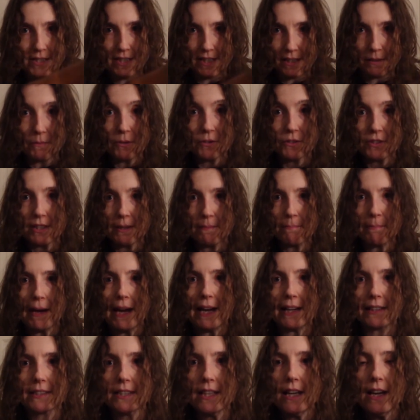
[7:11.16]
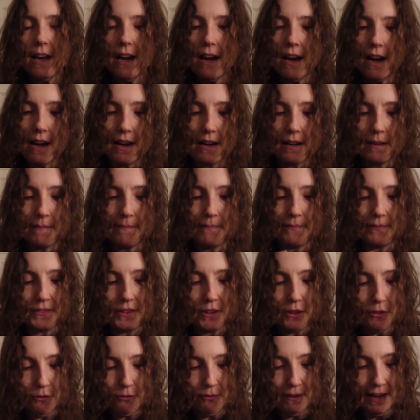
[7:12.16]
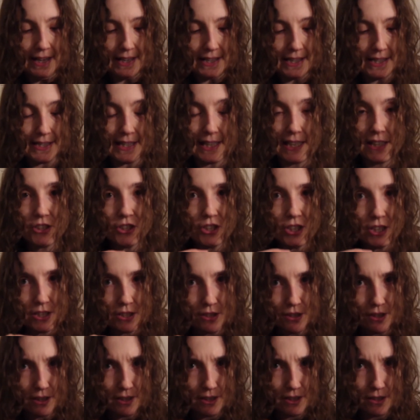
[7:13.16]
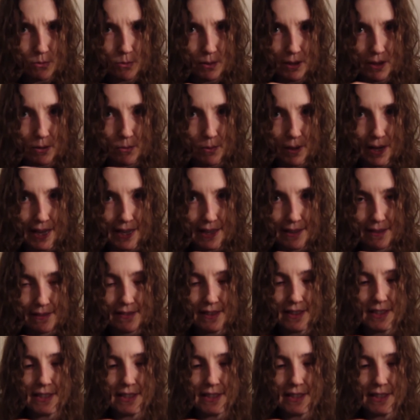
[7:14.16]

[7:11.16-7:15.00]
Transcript: we say, the most impact. The thread has actually started to wear away.